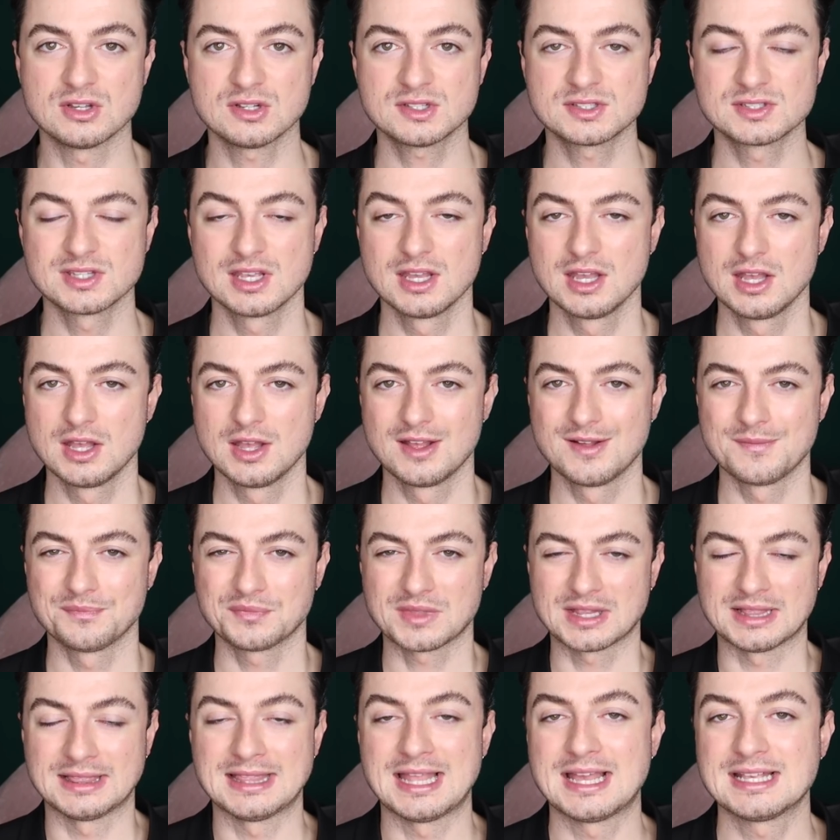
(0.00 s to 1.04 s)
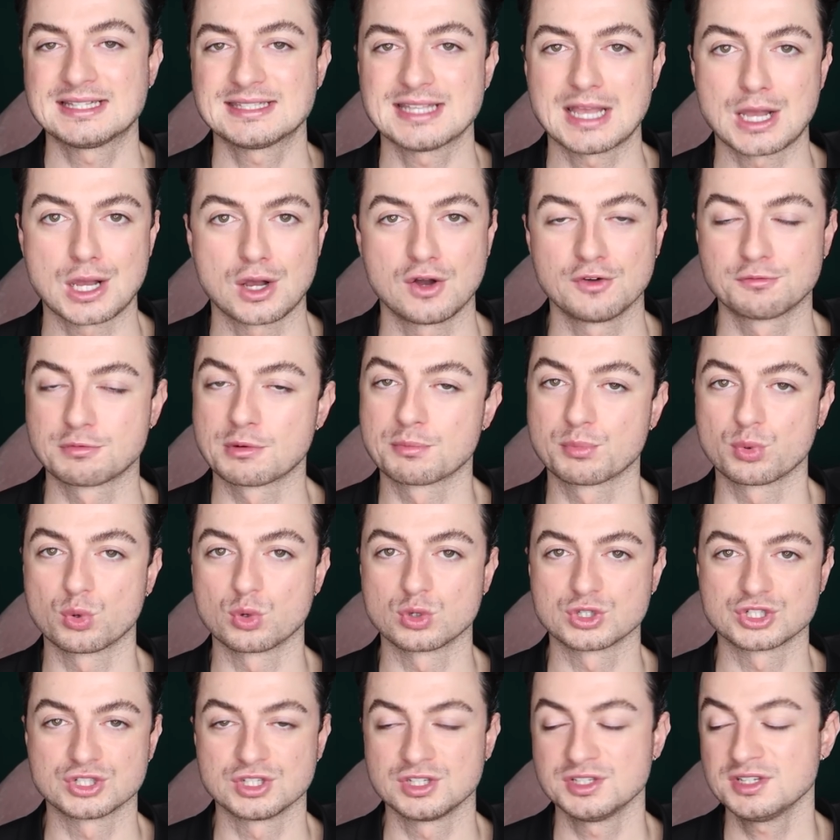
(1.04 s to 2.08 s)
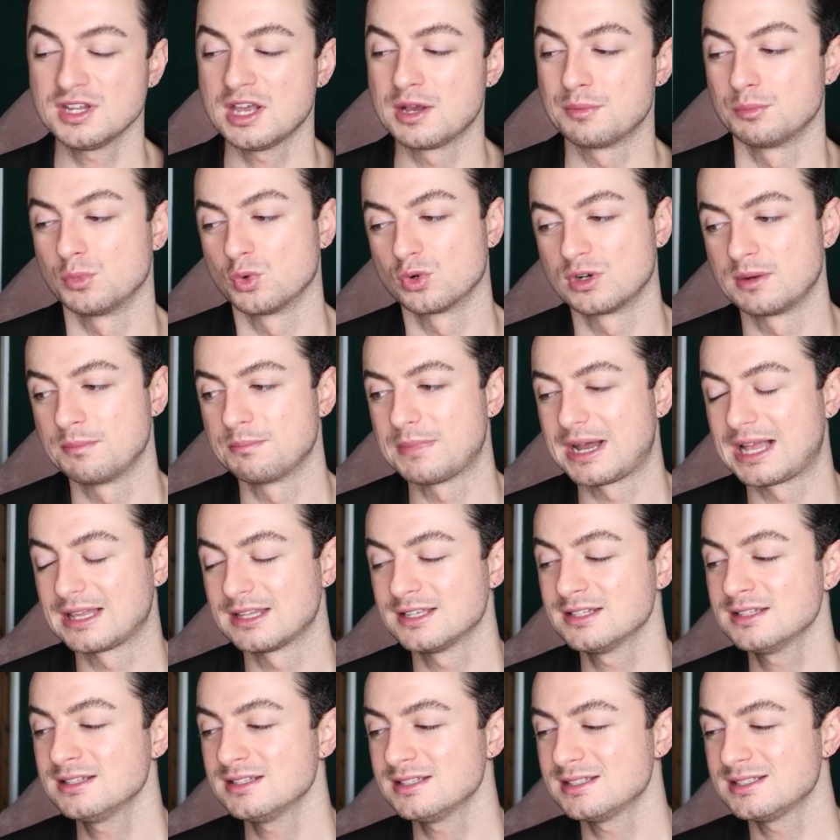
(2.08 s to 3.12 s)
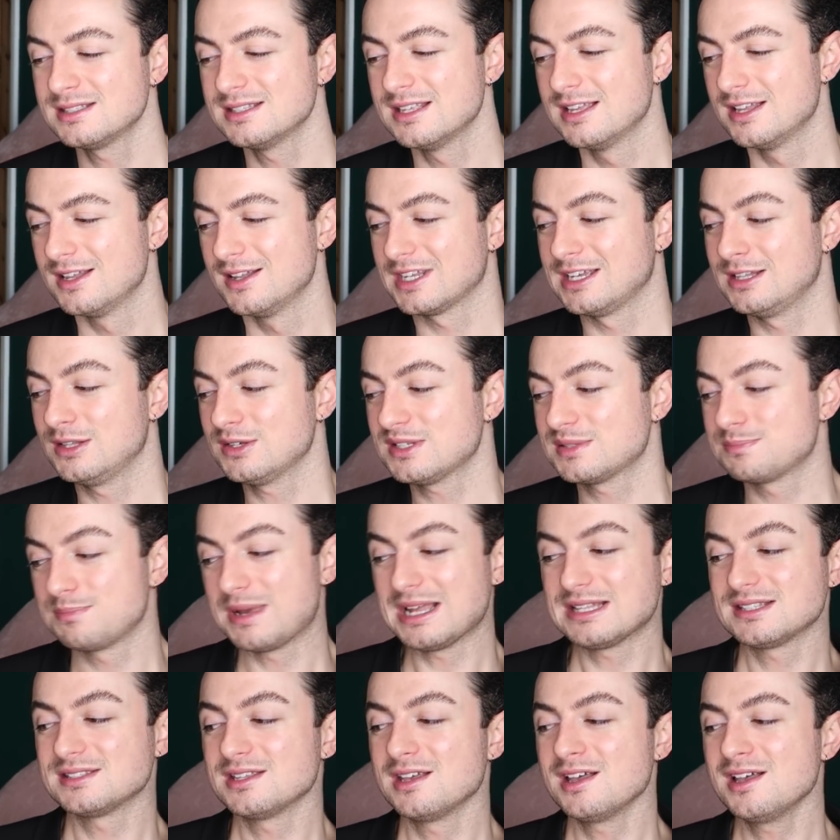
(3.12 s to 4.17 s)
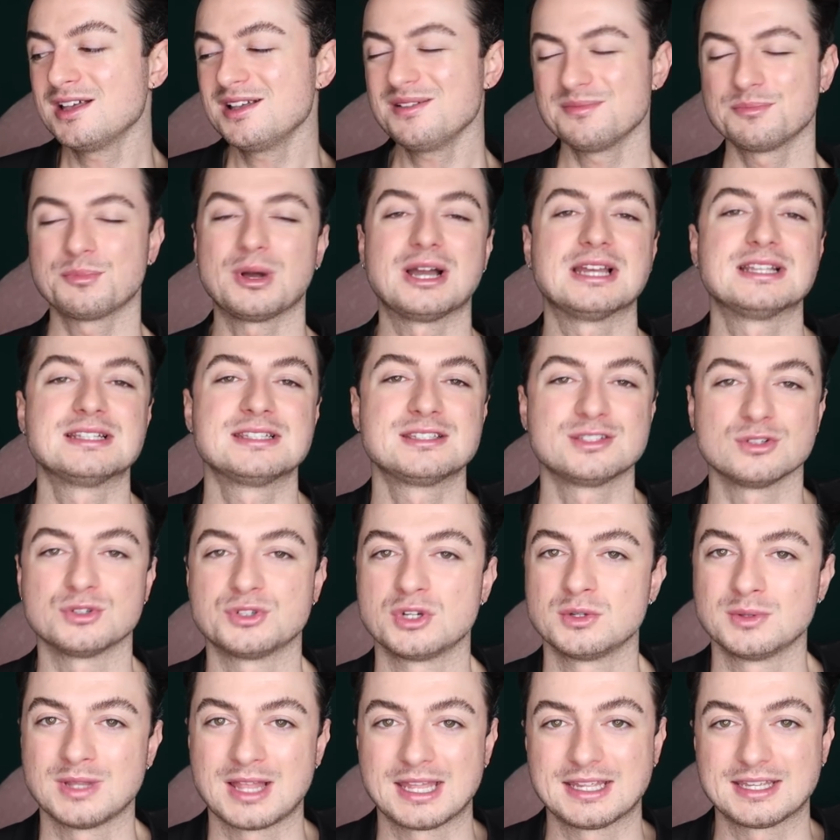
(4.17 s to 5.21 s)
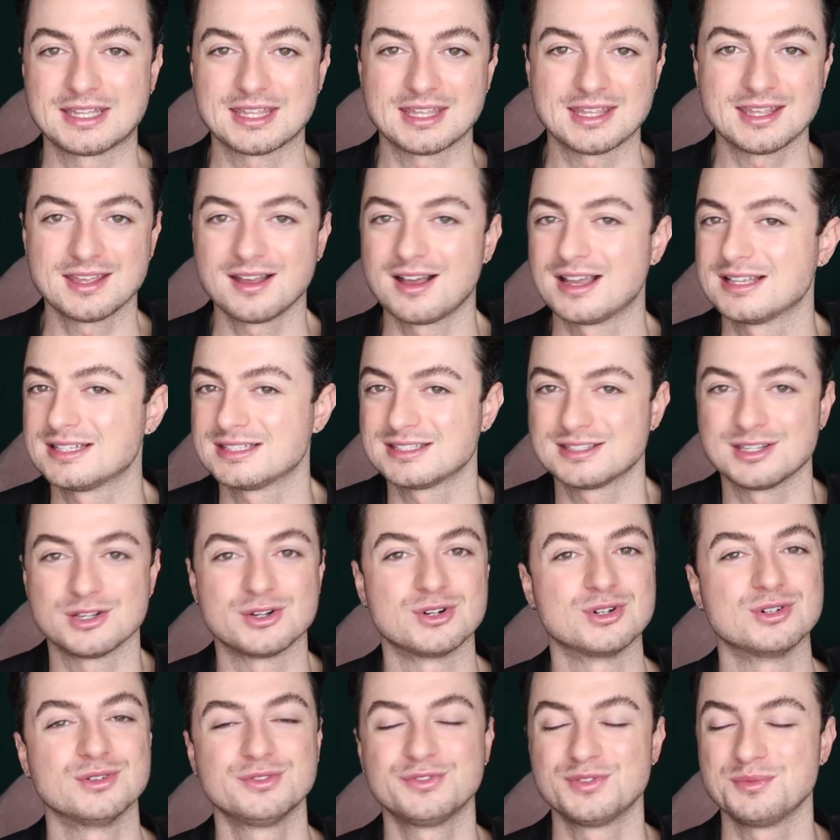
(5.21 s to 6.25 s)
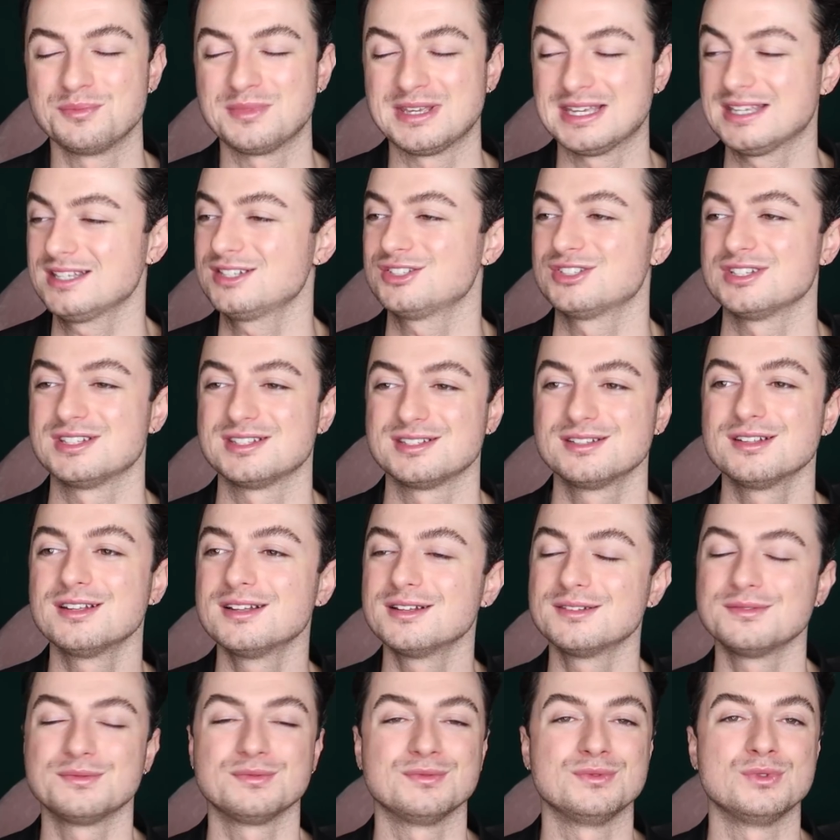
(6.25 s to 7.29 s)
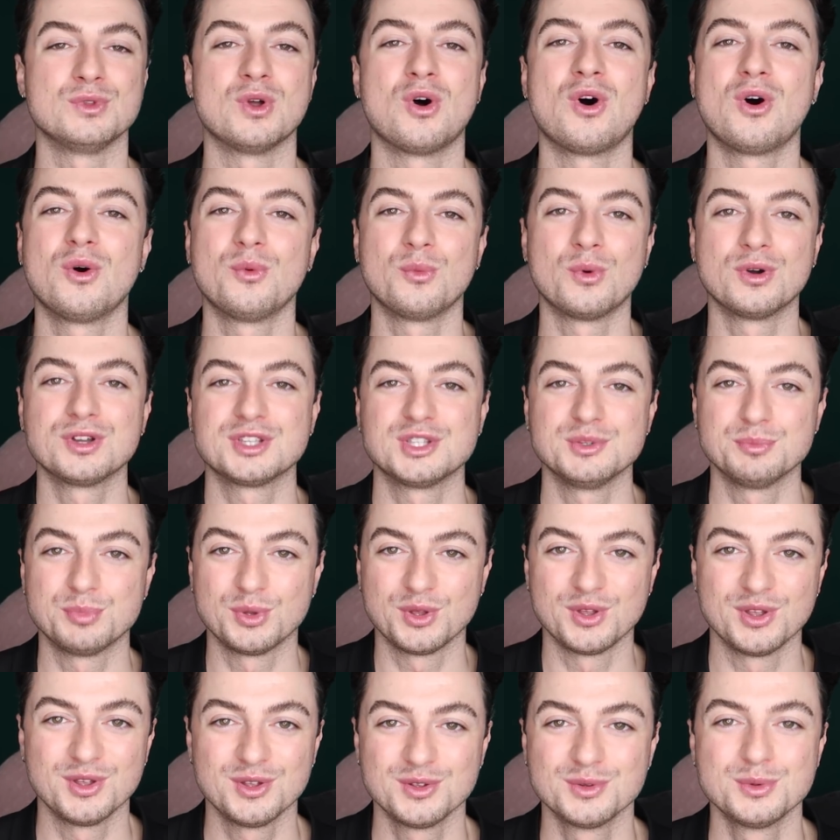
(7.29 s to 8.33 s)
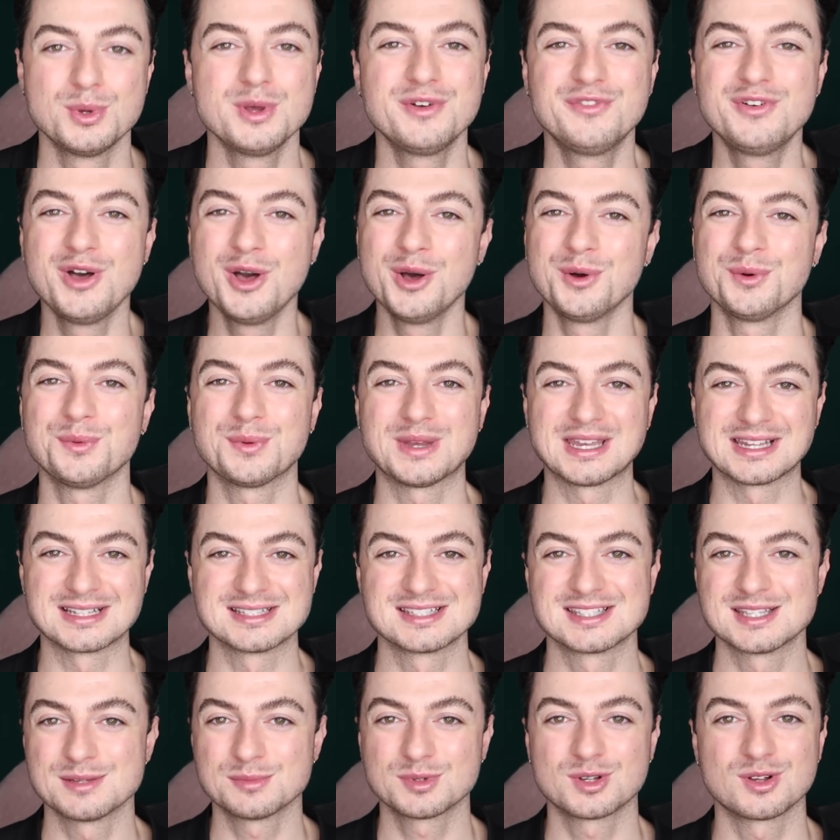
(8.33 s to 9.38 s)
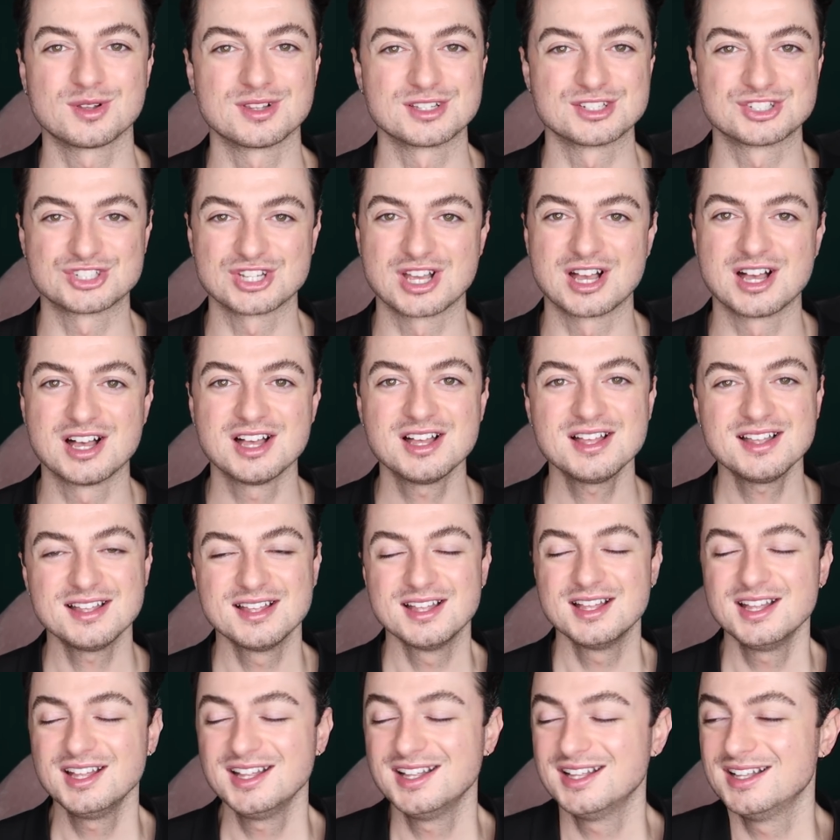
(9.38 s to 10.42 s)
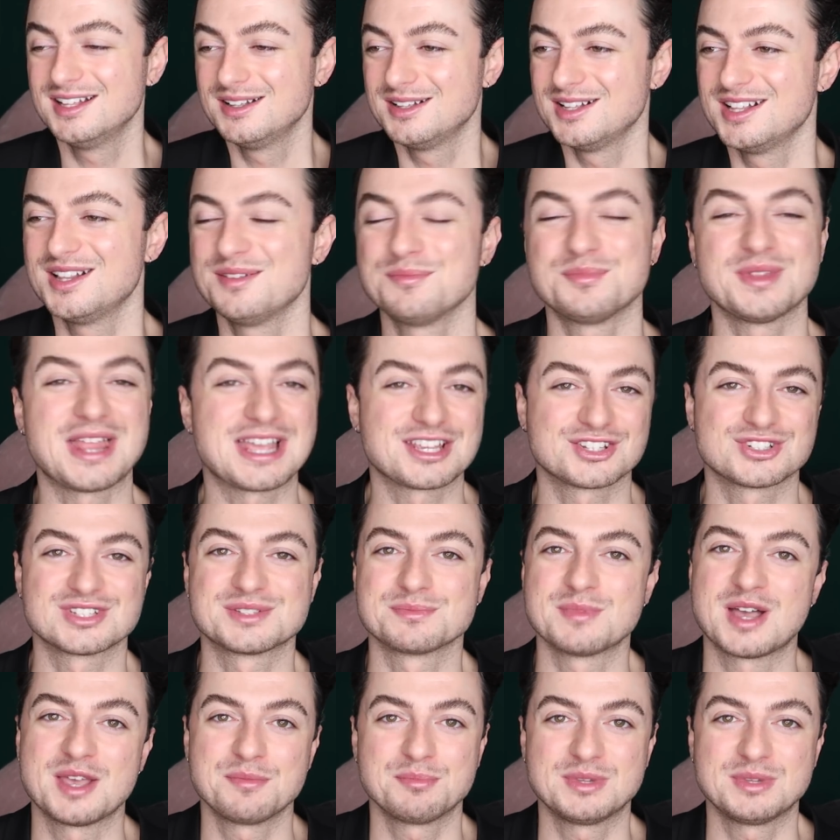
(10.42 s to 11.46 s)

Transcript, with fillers: looks less out of proportion and more in balance. It looks better, but I still don't like it. I still, for me, it's just not what you put with a wingtip collar shirt. But that's just my